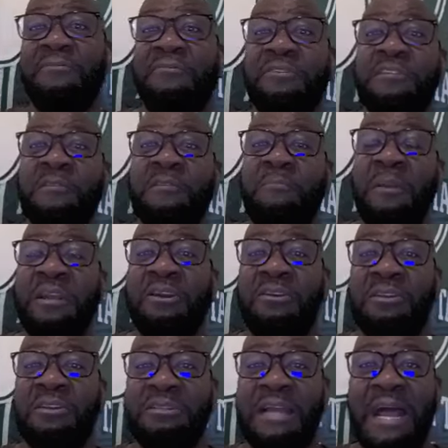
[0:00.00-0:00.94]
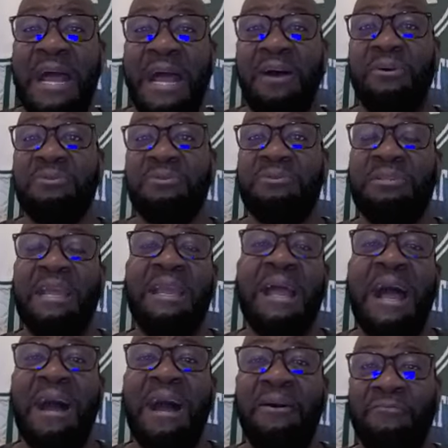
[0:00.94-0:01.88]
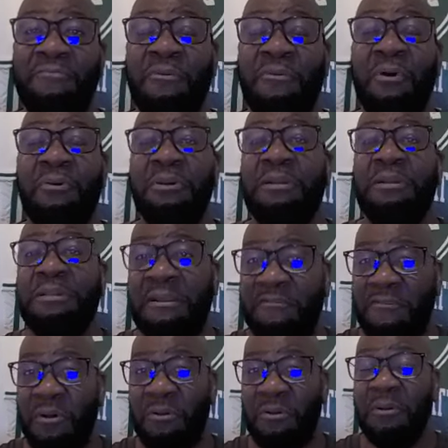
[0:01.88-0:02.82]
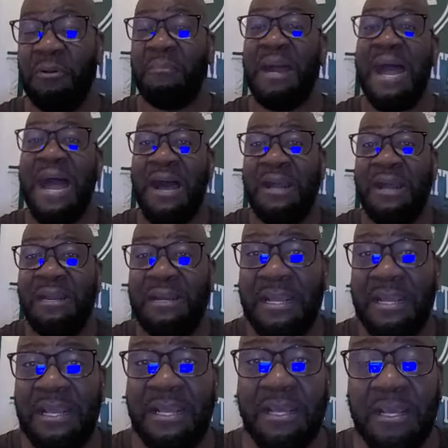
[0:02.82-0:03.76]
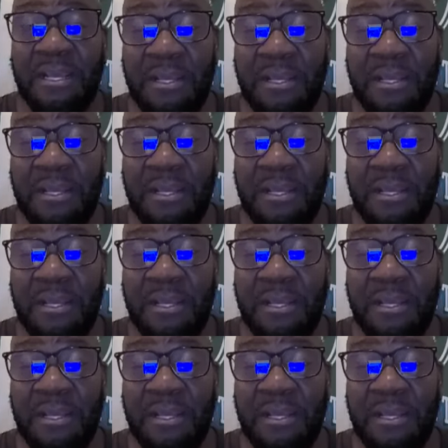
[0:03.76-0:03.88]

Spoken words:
Speaker of the House. They voted him out of there.